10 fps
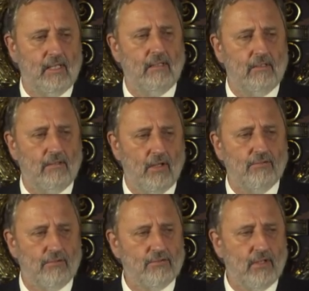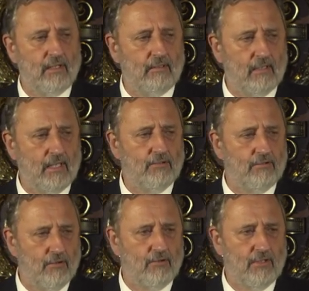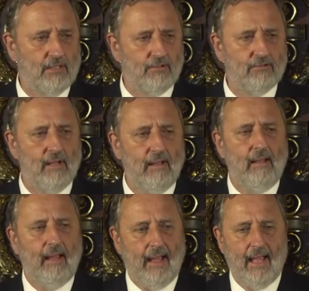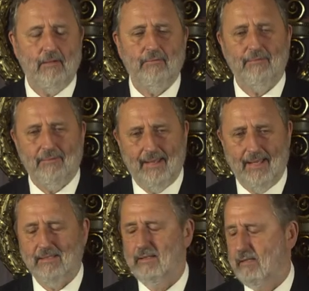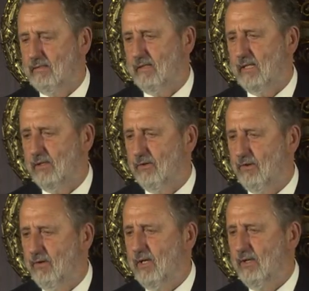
in Dutch society, and you know that you have, as a CEO,